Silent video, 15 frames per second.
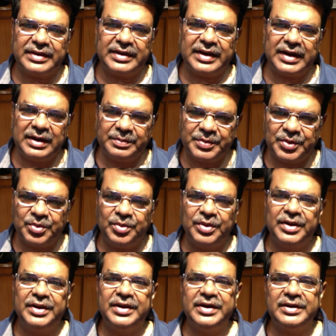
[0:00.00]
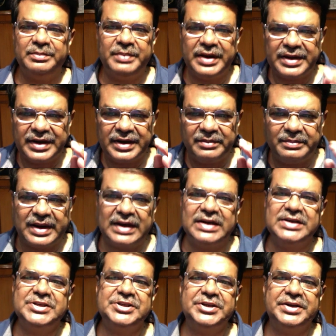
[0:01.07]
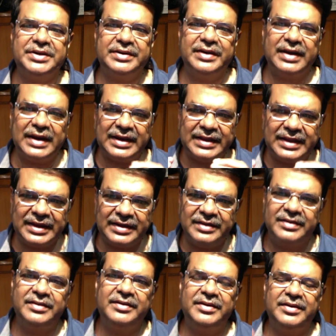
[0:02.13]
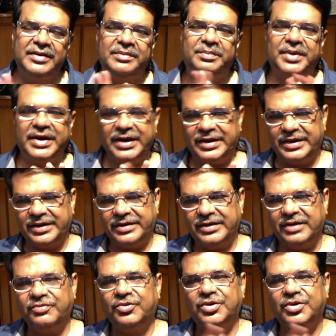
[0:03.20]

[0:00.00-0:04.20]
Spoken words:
help you in making a balance sheet and then predicting. Of